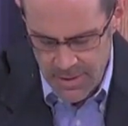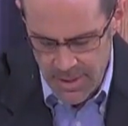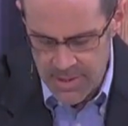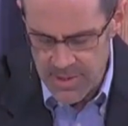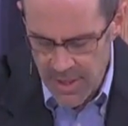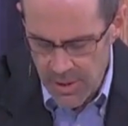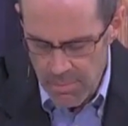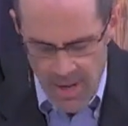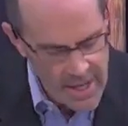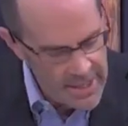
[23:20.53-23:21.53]
he's single
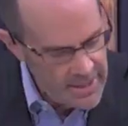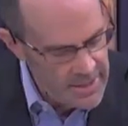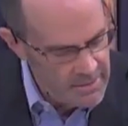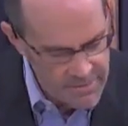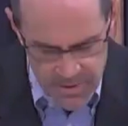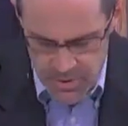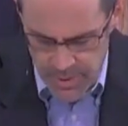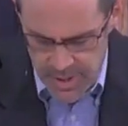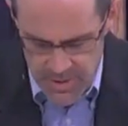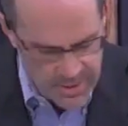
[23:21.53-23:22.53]
minded, and in verse
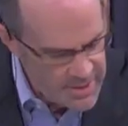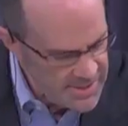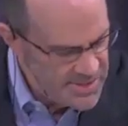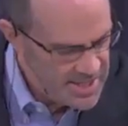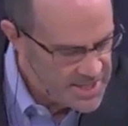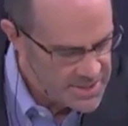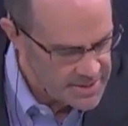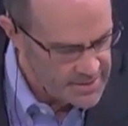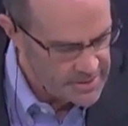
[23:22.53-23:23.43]
22, he's seasoned.